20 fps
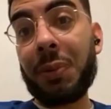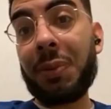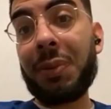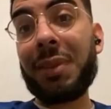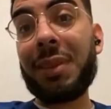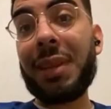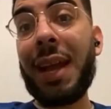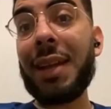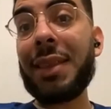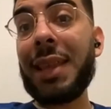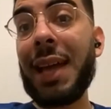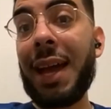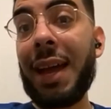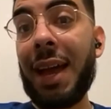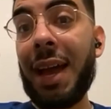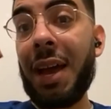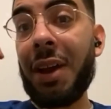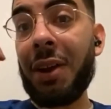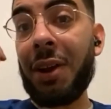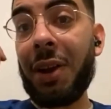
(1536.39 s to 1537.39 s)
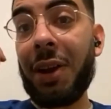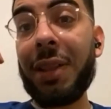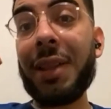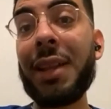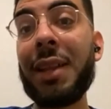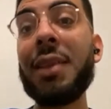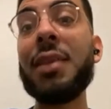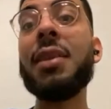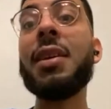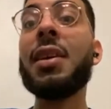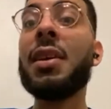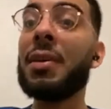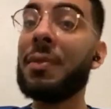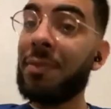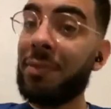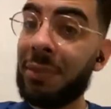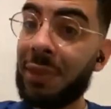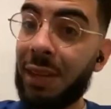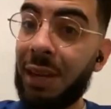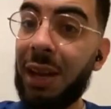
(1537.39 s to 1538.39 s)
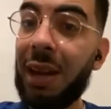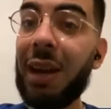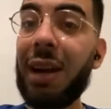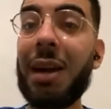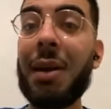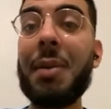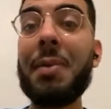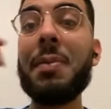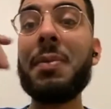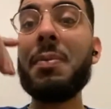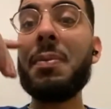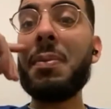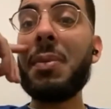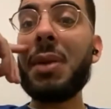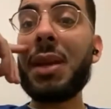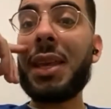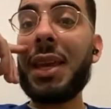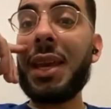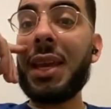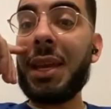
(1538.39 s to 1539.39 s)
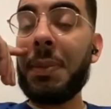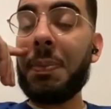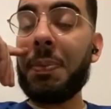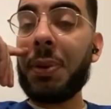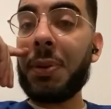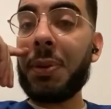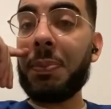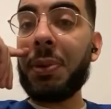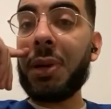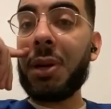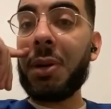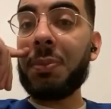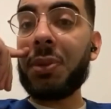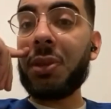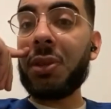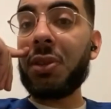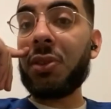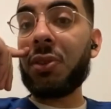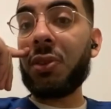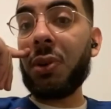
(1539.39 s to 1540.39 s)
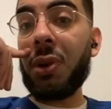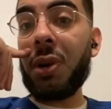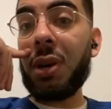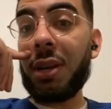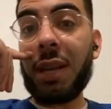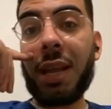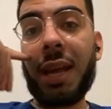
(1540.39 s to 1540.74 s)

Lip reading: sank that header, and then McKinney put him to the sword.